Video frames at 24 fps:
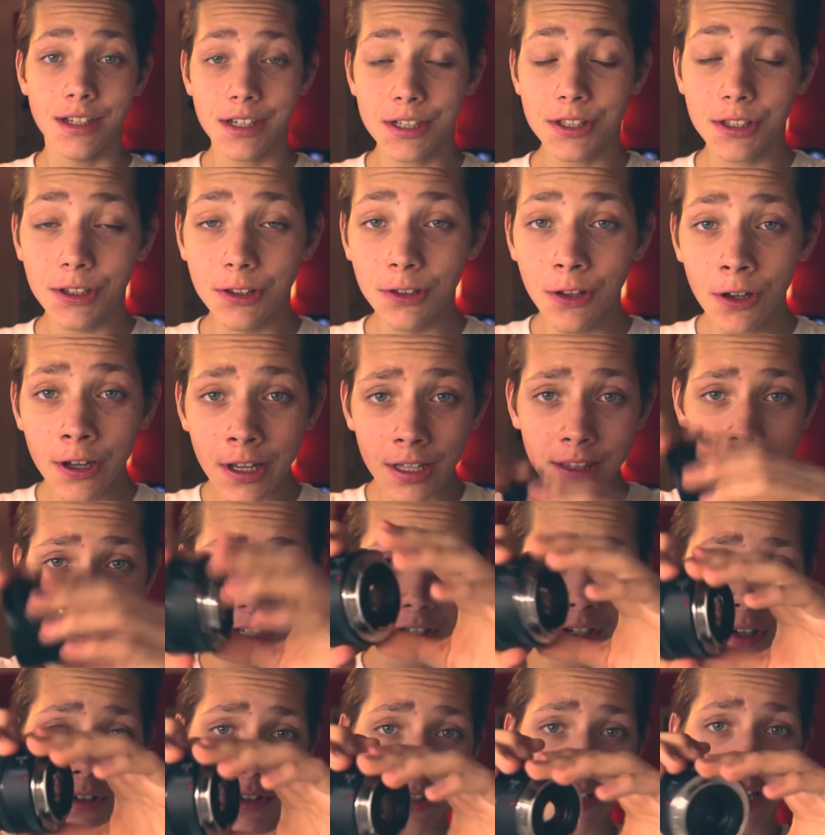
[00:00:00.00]
Just look at the
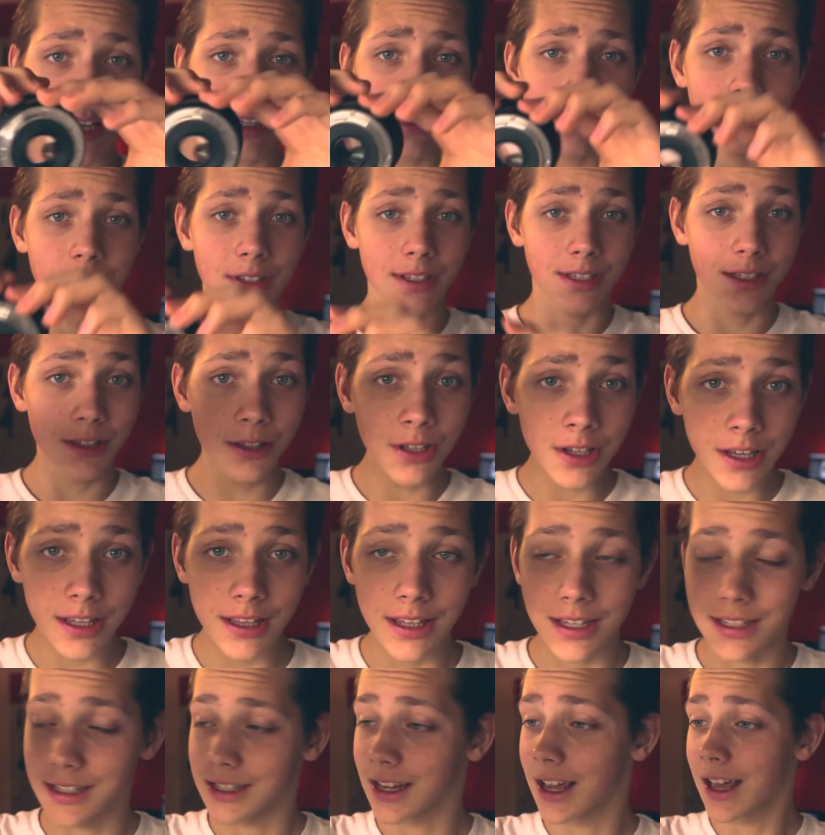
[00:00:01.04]
sheer size of this. Look
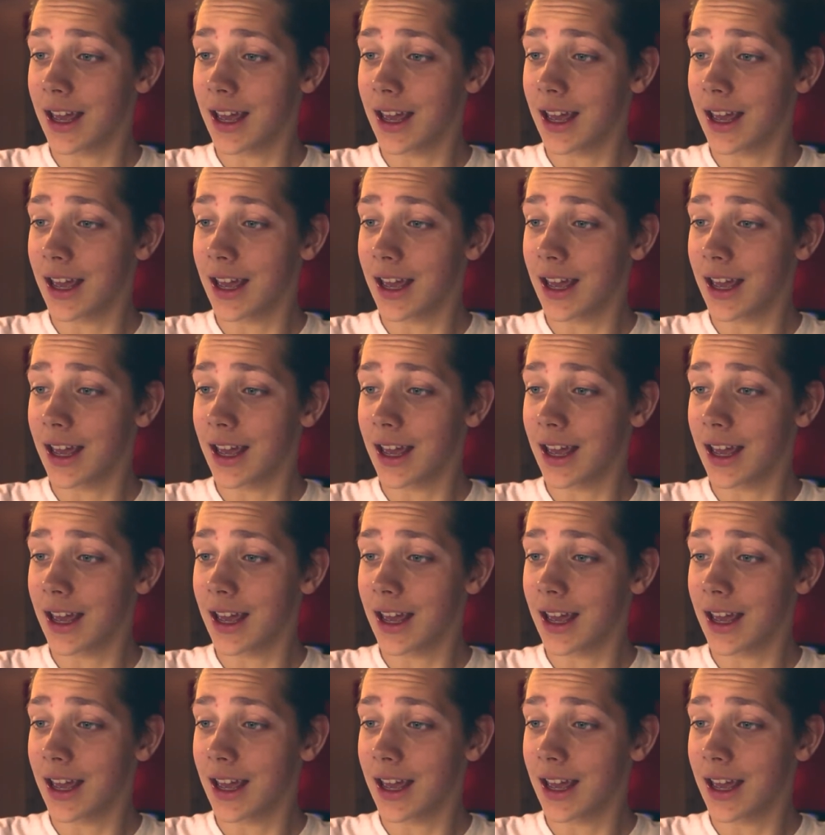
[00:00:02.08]
at this.